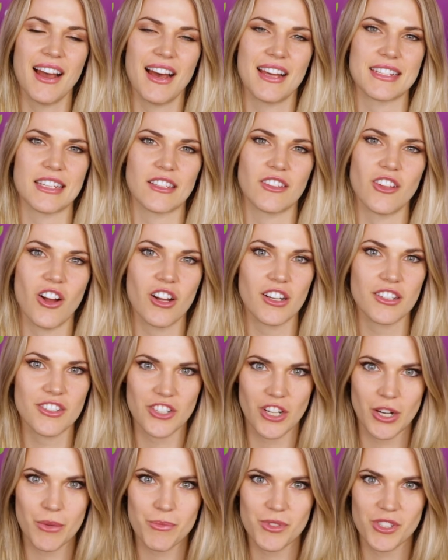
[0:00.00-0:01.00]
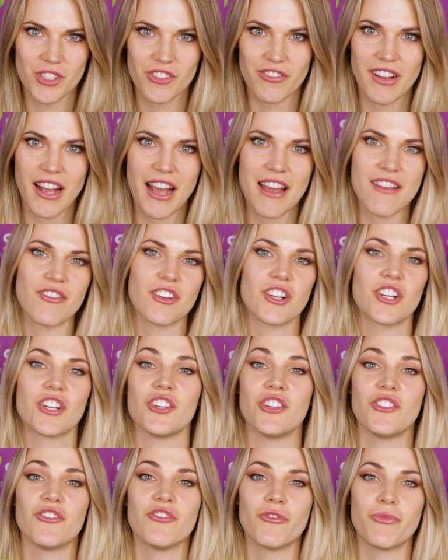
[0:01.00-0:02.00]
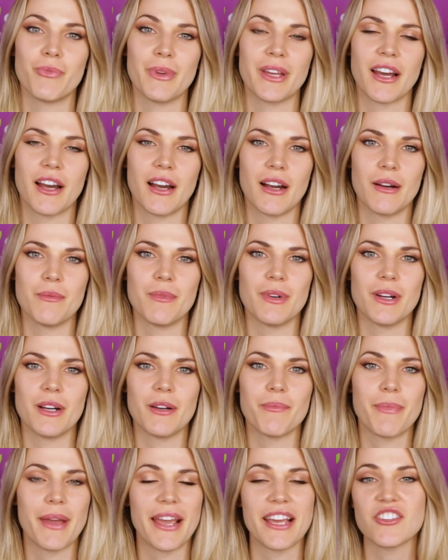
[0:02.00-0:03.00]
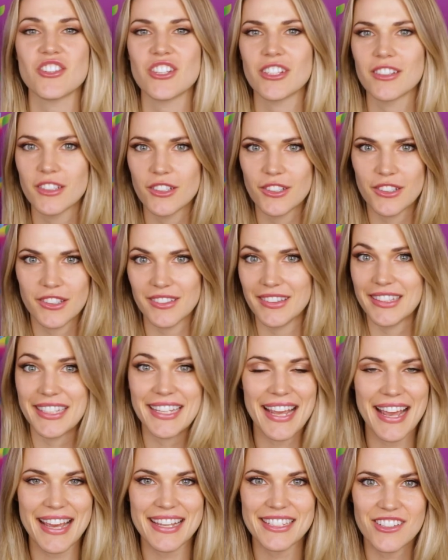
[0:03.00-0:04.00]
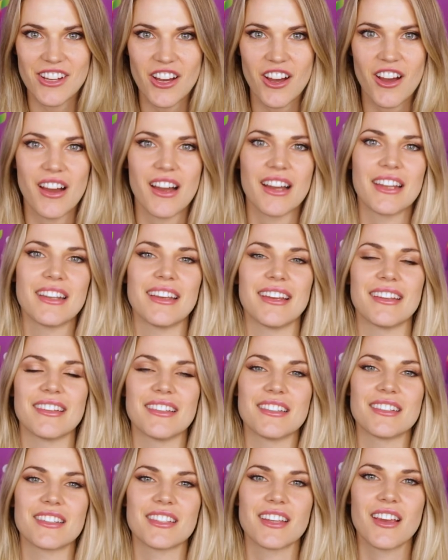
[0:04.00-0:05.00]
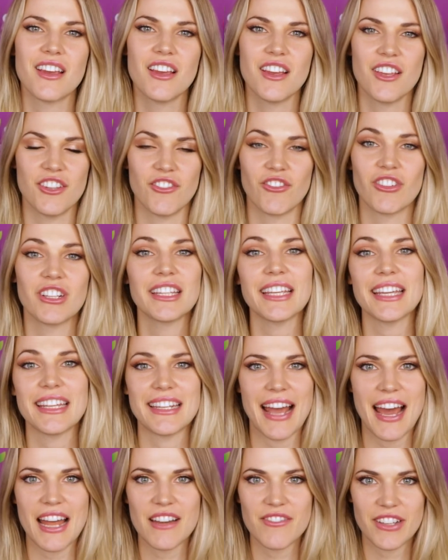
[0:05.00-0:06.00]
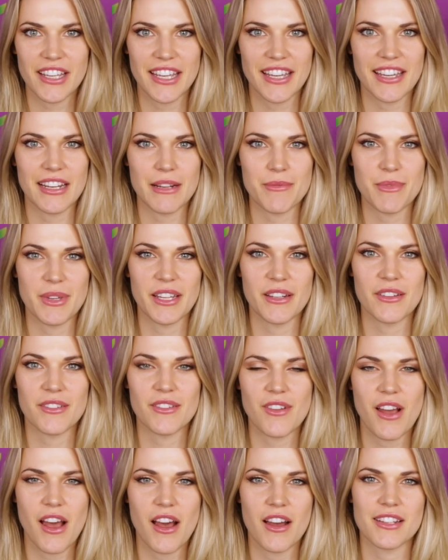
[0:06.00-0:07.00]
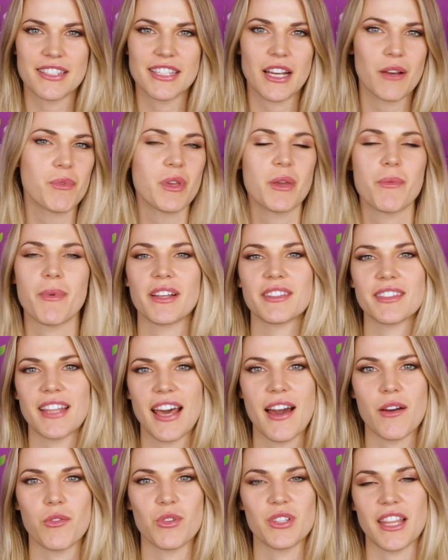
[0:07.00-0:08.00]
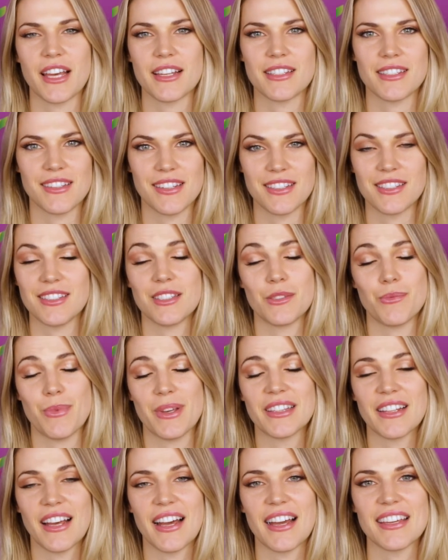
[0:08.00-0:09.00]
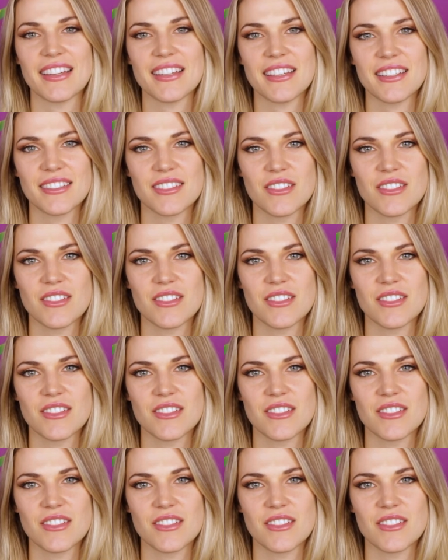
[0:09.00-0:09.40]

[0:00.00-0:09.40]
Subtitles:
As a long-term survivor, you've become a patient liaison and really an advocate. Tell me about that, what that has been like.